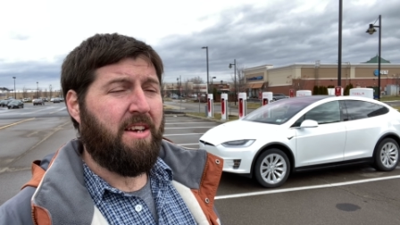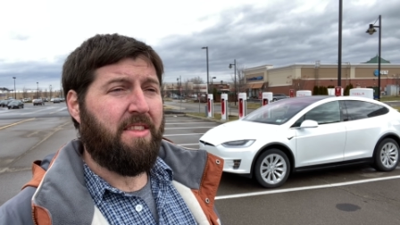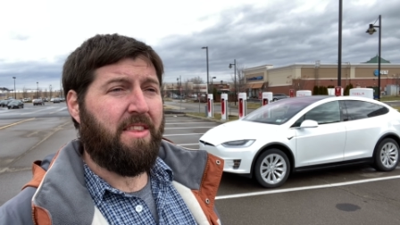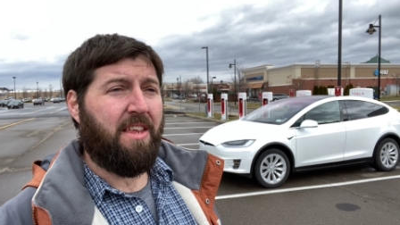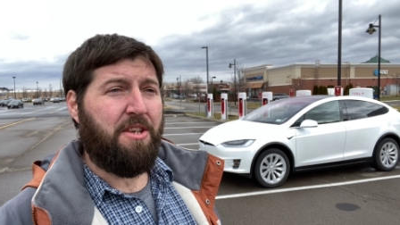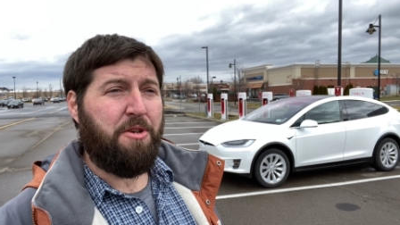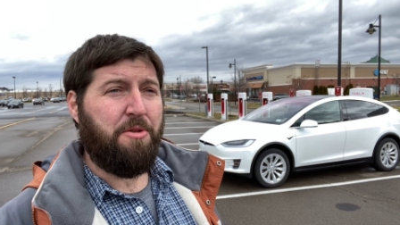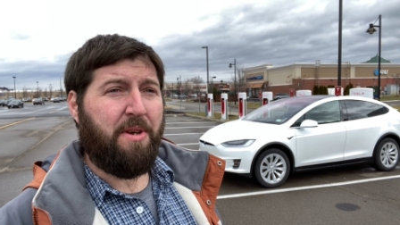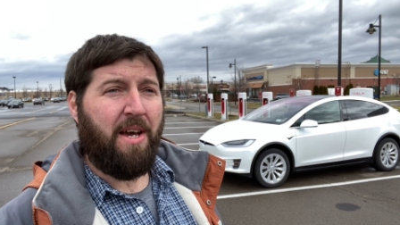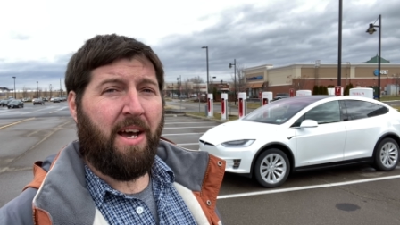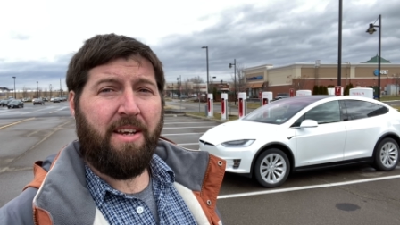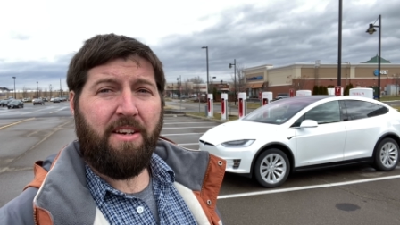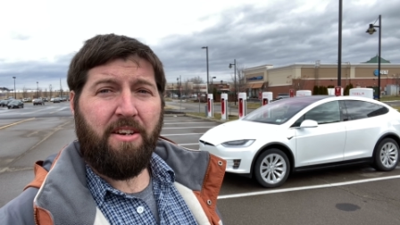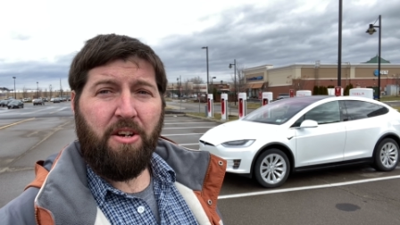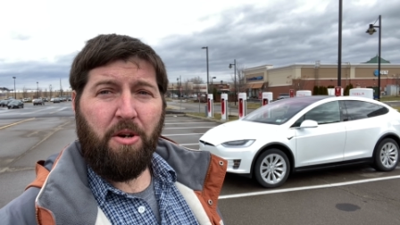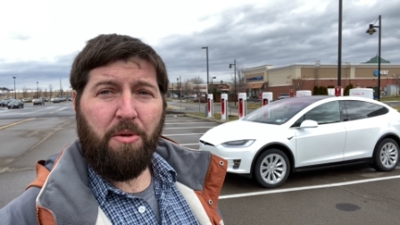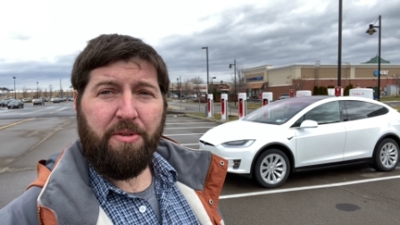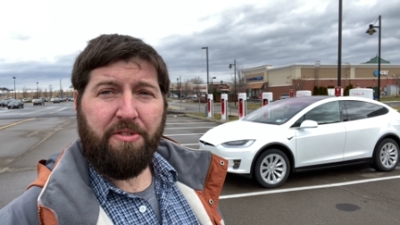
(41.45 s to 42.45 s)
then you kind
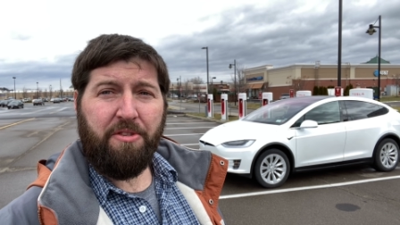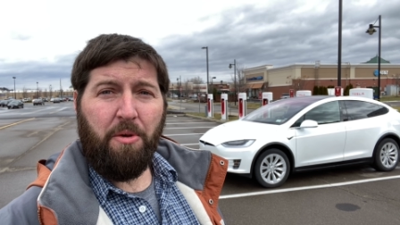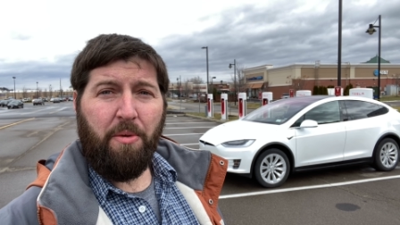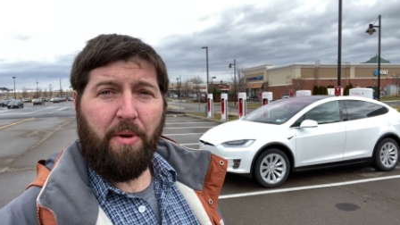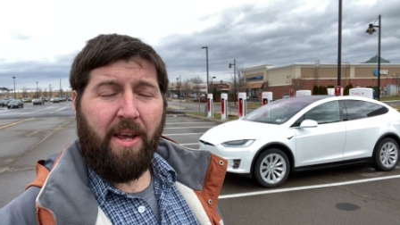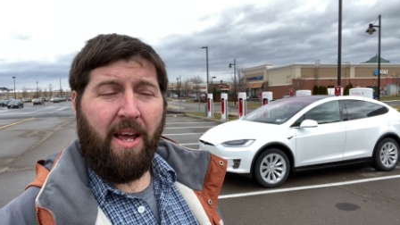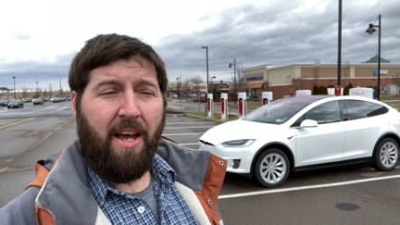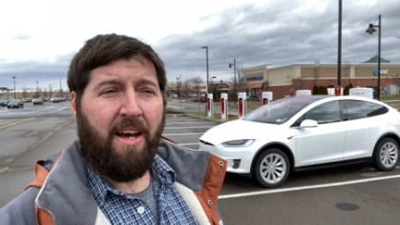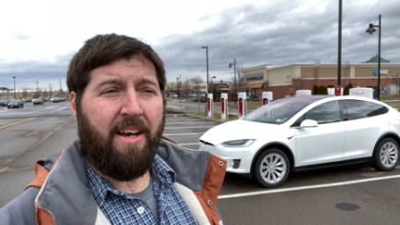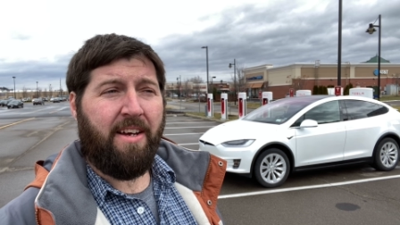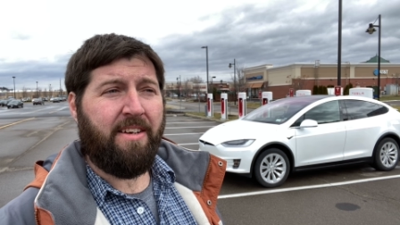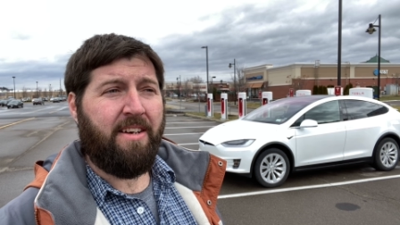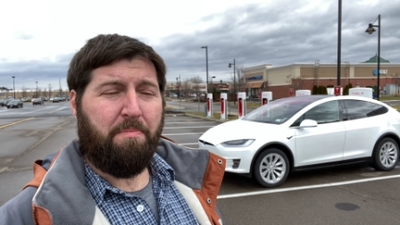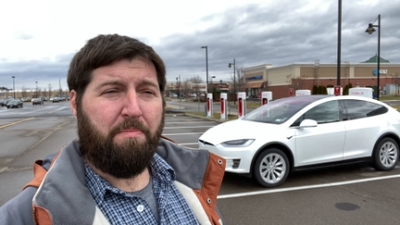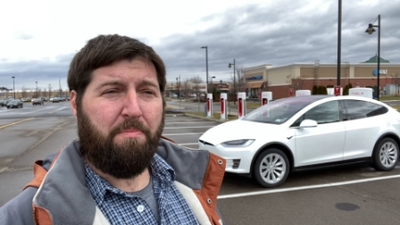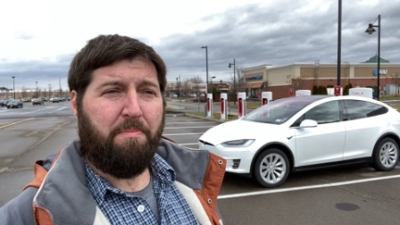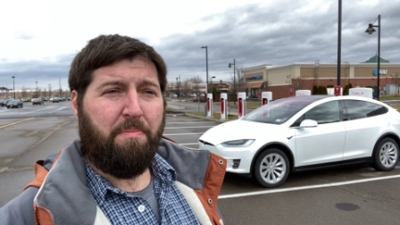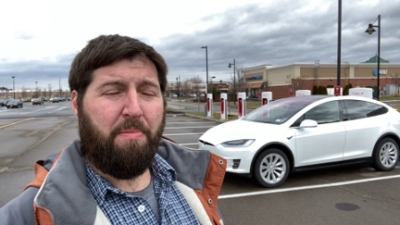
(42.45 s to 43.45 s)
of know what's going on,
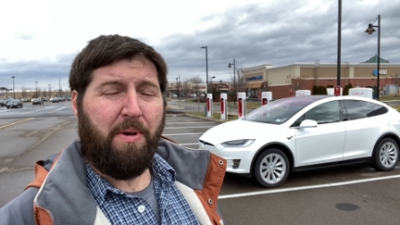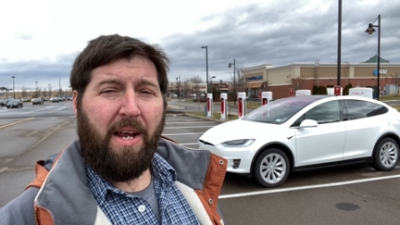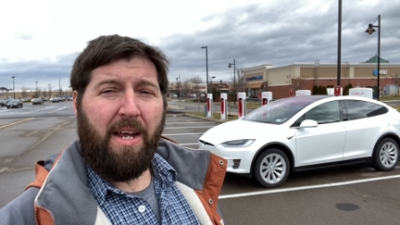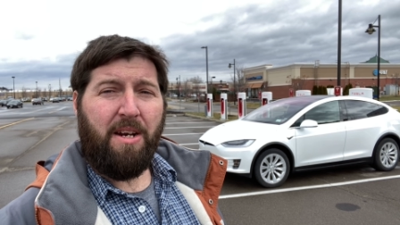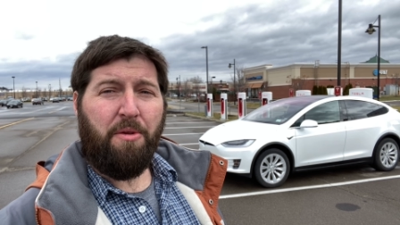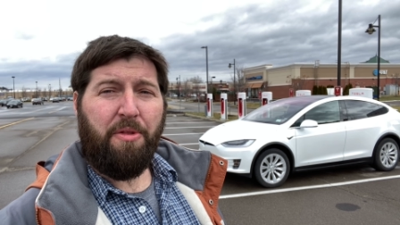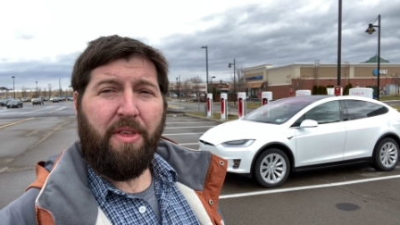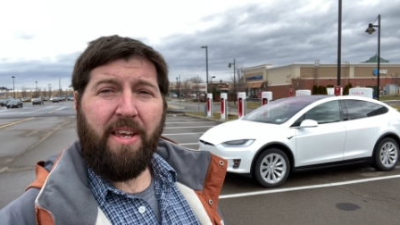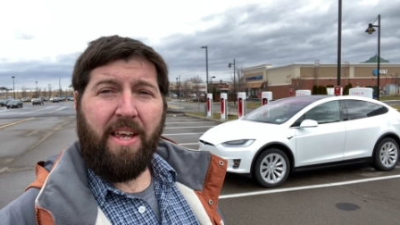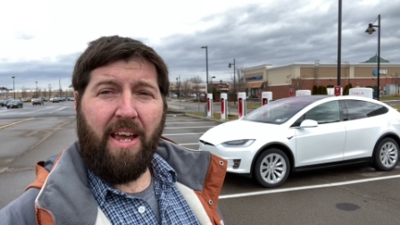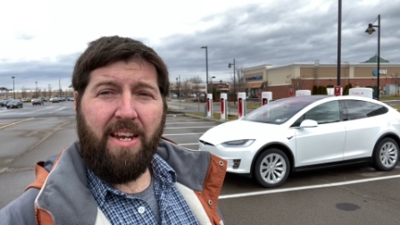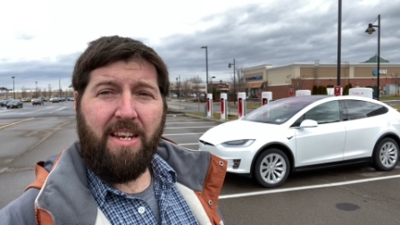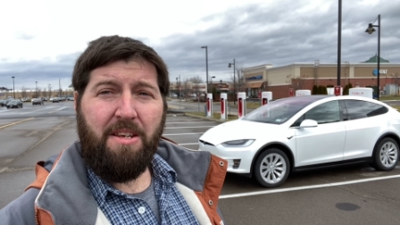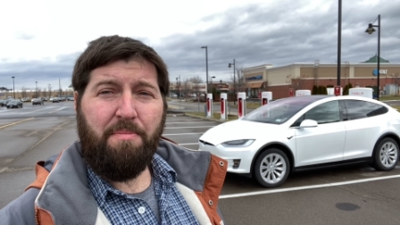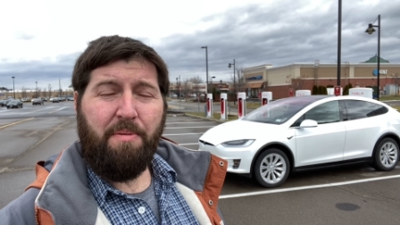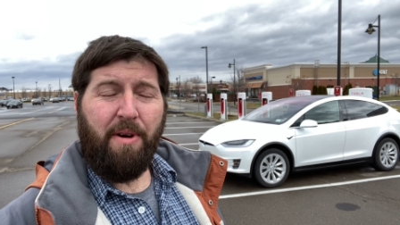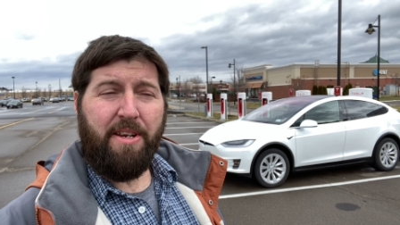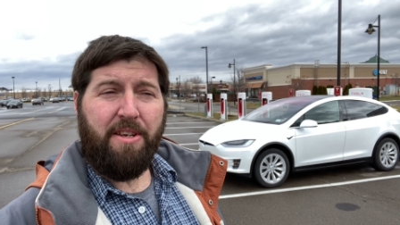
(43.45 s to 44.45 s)
but I don't think
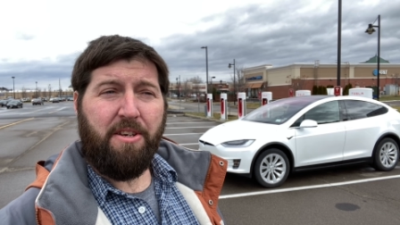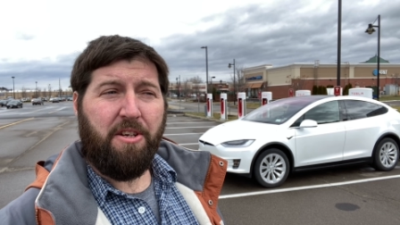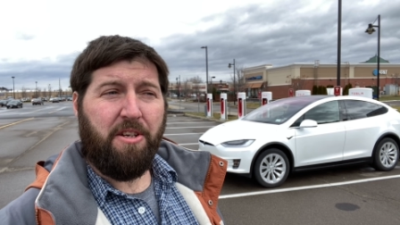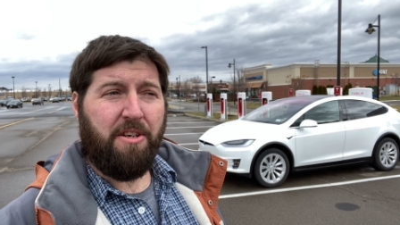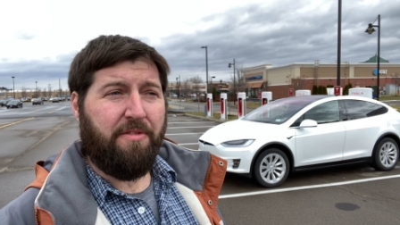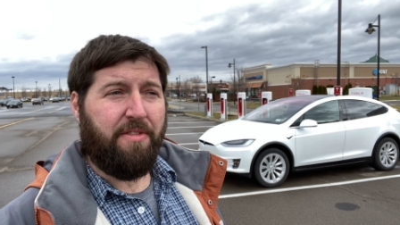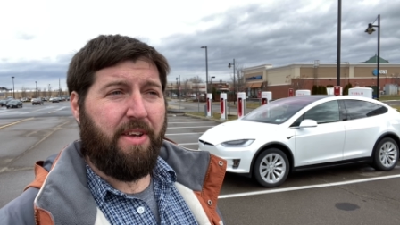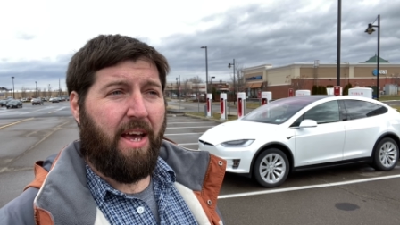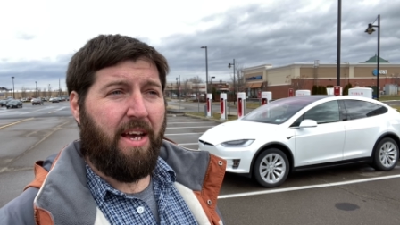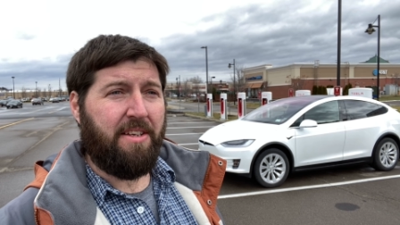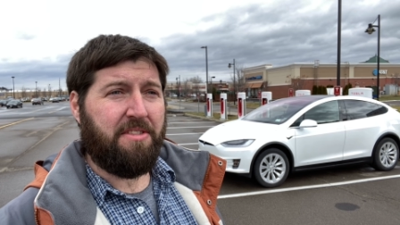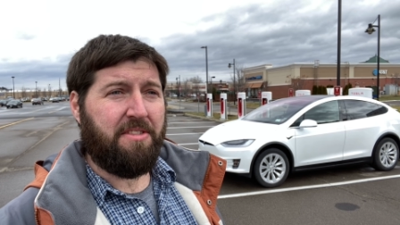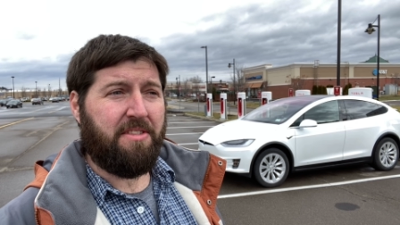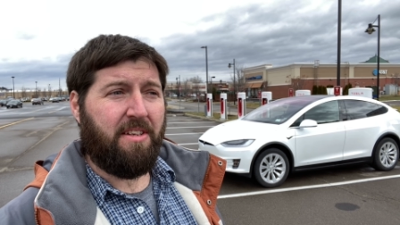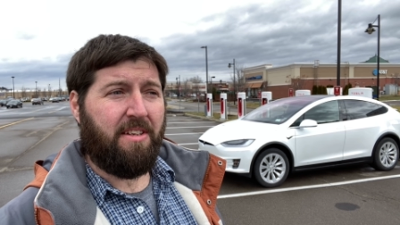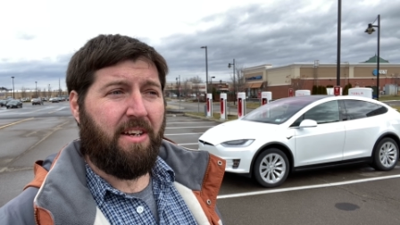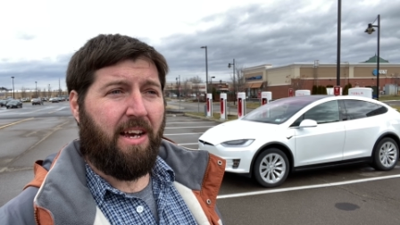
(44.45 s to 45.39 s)
anybody could have guessed